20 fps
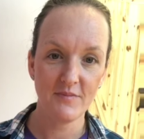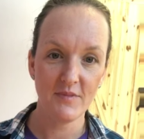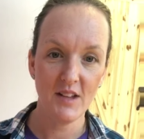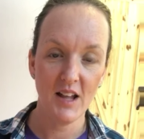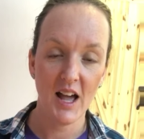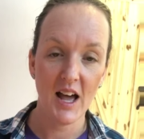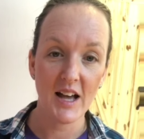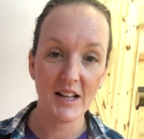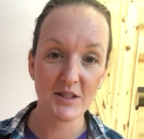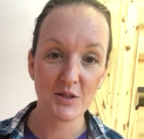
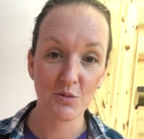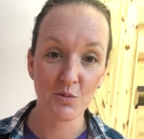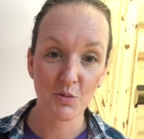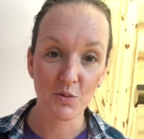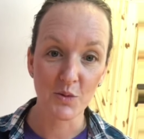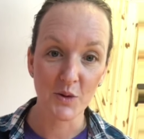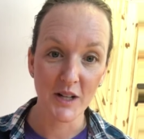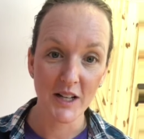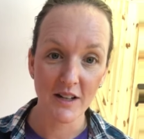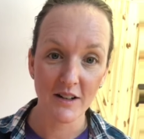as
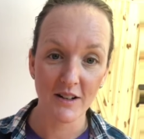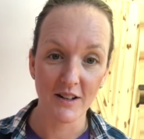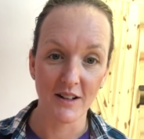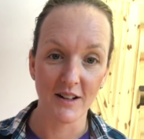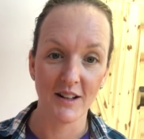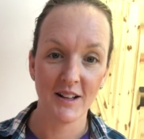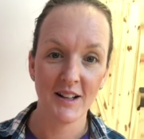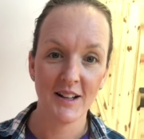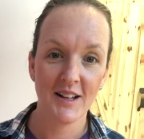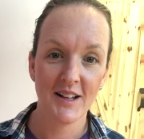
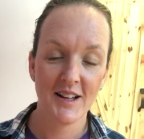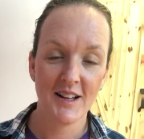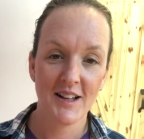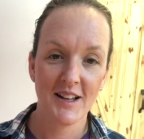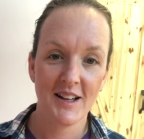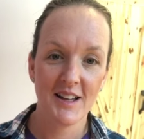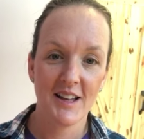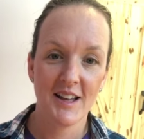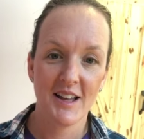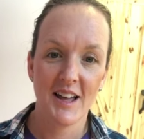real
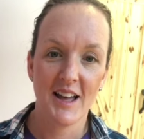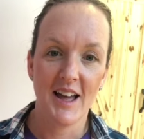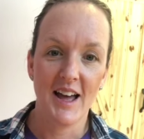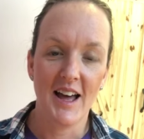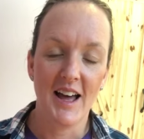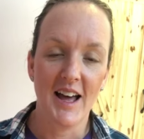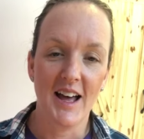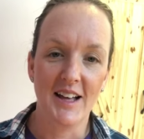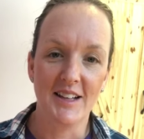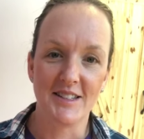
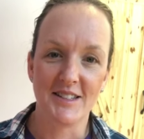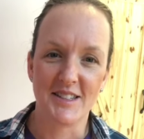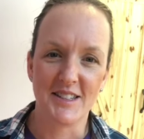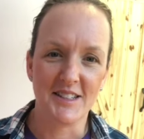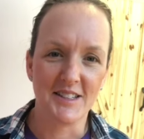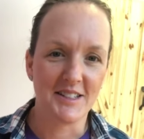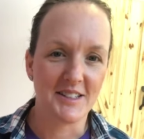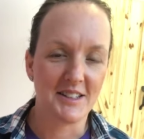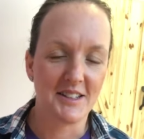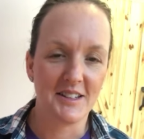as
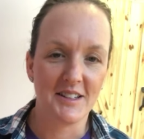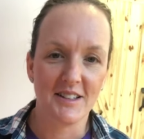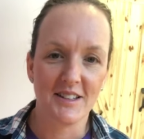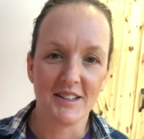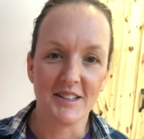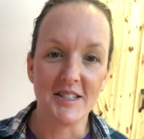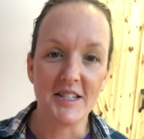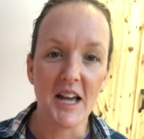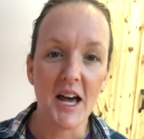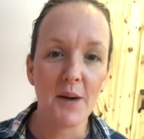the
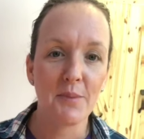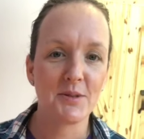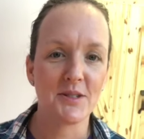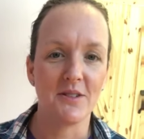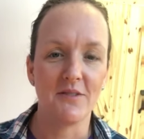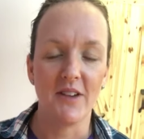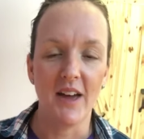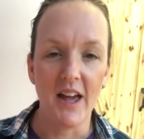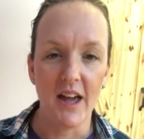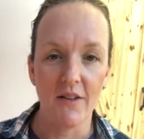depths of
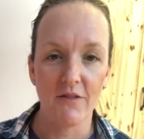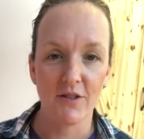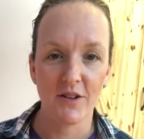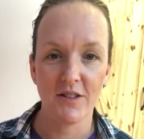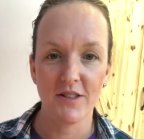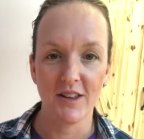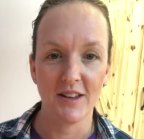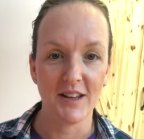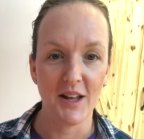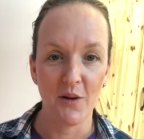
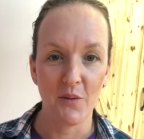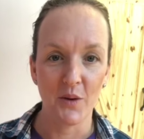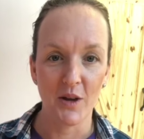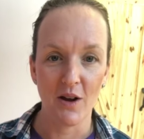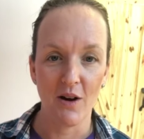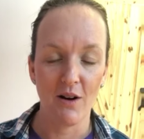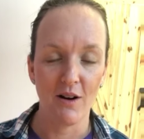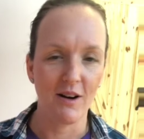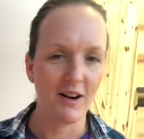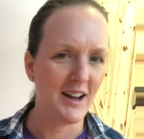everything that we
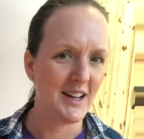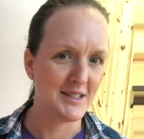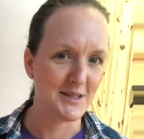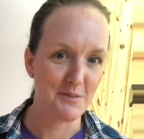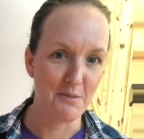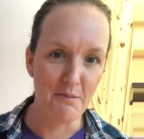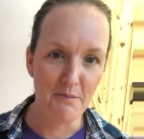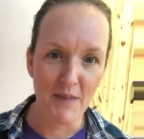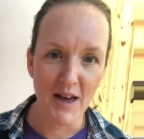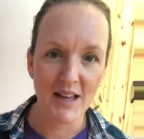are, as
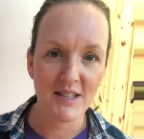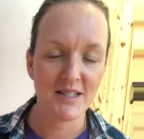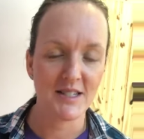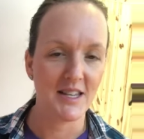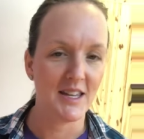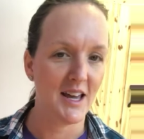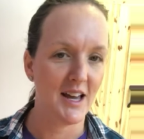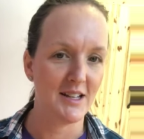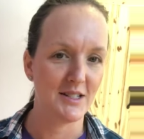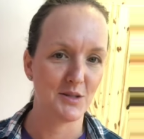messy
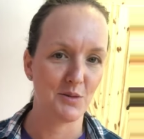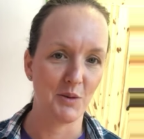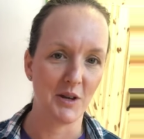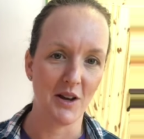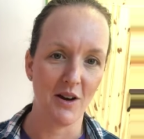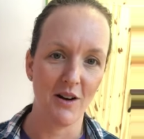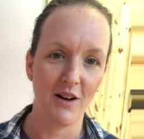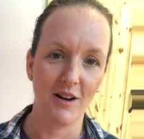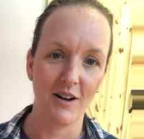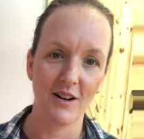as we
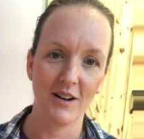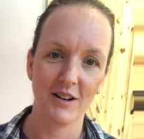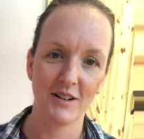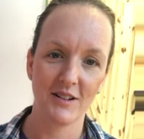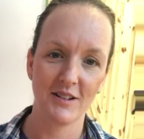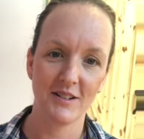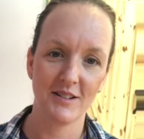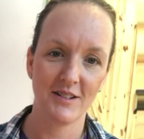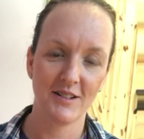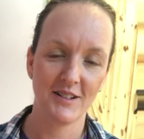are,
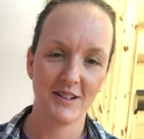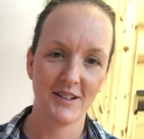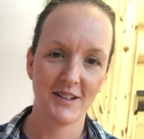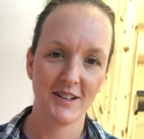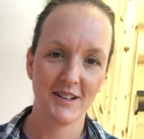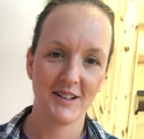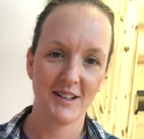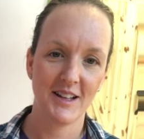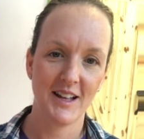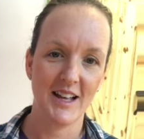
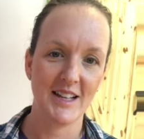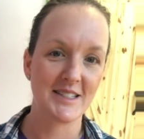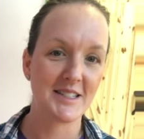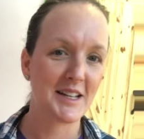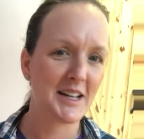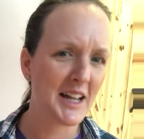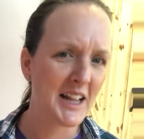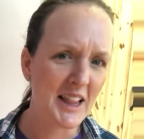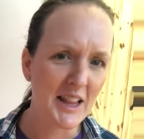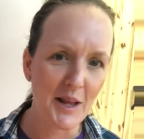as
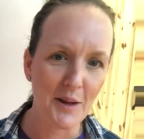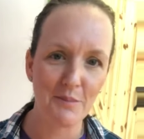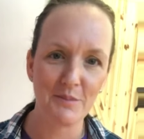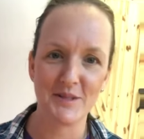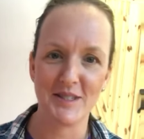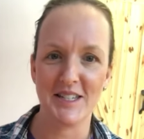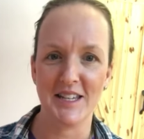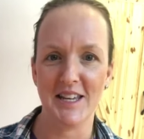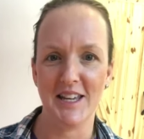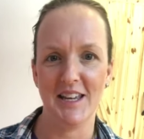
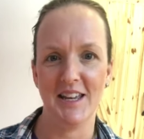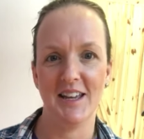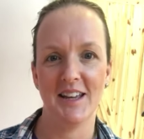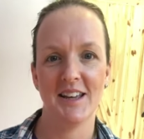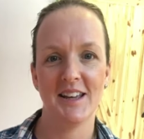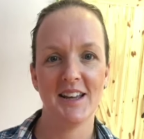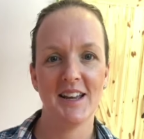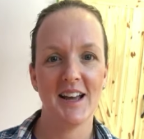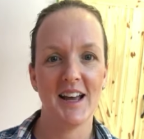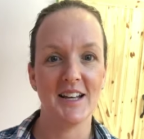clumsy,
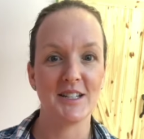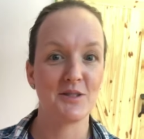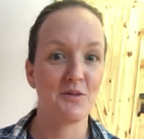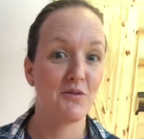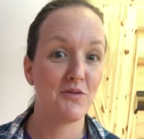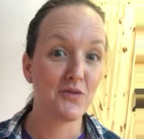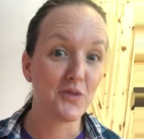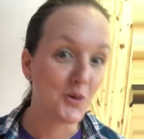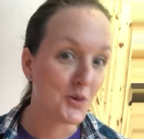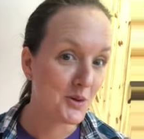as
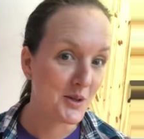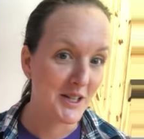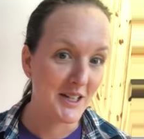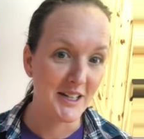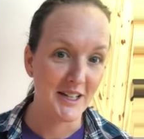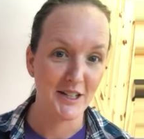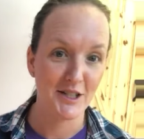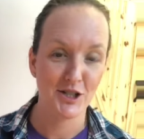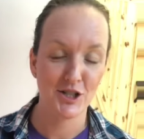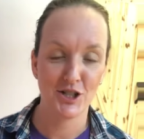
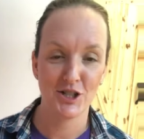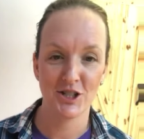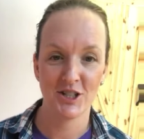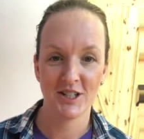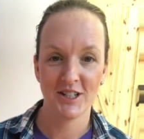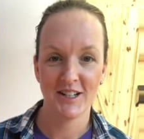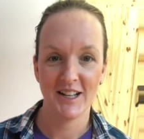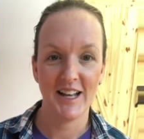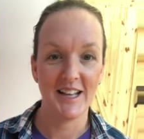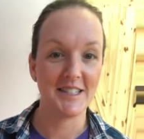foolish,
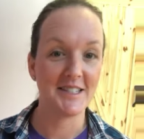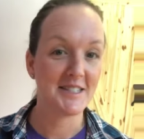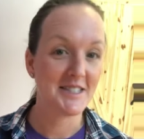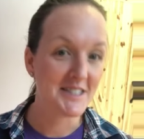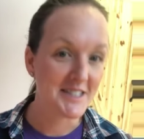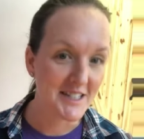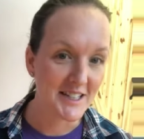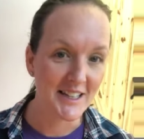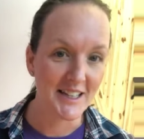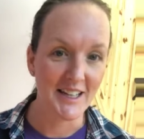as
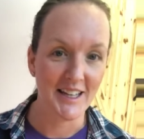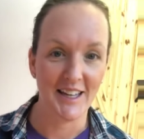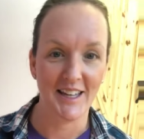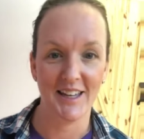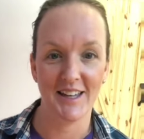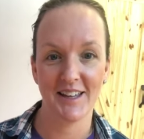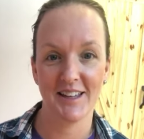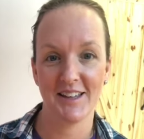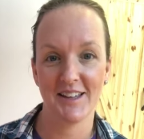silly,